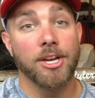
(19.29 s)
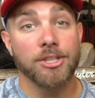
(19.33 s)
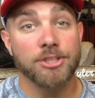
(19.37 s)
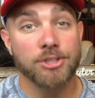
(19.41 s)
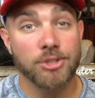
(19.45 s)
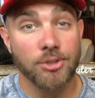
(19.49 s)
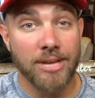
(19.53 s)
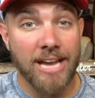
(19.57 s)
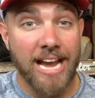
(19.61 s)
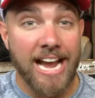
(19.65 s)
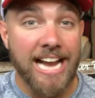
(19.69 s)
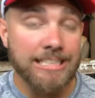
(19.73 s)

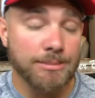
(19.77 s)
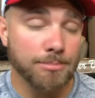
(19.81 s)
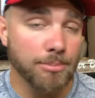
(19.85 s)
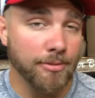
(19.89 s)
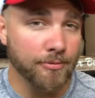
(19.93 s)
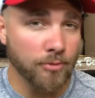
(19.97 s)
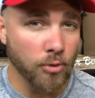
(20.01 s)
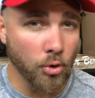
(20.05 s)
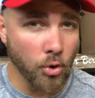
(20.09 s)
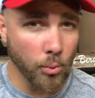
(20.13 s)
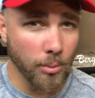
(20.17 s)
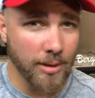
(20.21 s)
So guys,
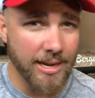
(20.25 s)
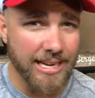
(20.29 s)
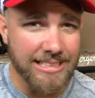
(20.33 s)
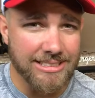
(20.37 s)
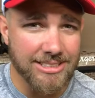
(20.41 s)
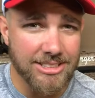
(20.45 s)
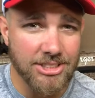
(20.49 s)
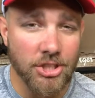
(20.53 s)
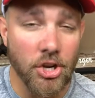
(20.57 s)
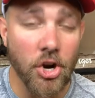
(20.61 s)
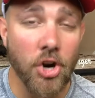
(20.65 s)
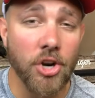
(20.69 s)
before we get
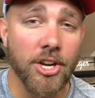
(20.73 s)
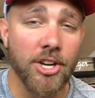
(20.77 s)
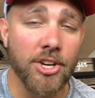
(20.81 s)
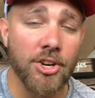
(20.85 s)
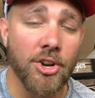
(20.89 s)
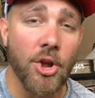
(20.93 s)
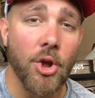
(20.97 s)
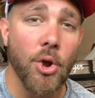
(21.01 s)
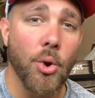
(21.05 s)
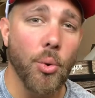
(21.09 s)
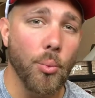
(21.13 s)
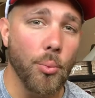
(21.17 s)
started
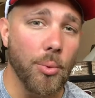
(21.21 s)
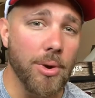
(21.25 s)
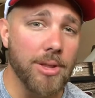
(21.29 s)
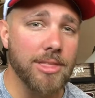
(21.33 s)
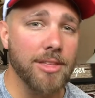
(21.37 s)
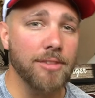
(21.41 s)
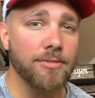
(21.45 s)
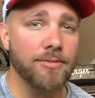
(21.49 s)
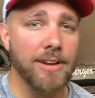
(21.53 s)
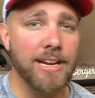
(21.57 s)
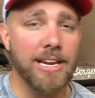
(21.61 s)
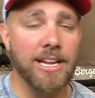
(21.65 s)
with
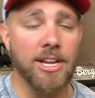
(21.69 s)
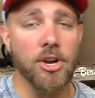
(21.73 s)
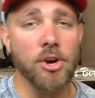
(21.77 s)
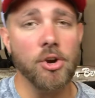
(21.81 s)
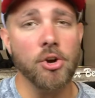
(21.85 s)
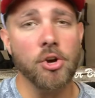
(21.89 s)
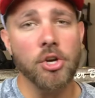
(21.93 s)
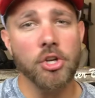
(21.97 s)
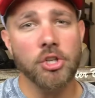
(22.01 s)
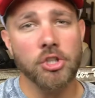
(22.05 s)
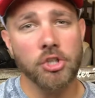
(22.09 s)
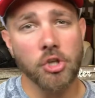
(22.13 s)
the
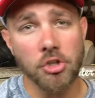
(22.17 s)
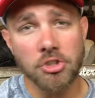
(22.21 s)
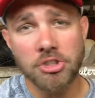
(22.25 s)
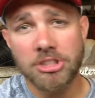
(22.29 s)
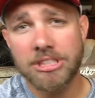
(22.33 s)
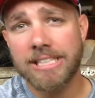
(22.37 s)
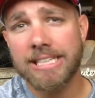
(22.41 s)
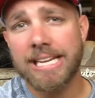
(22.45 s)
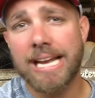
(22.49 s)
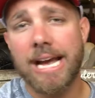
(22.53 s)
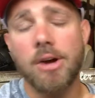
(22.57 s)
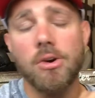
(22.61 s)
video, go
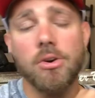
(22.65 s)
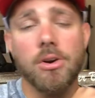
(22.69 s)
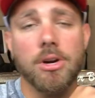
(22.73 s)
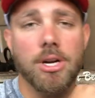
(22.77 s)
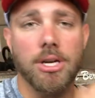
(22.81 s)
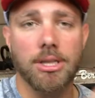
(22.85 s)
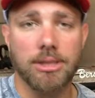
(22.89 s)
check out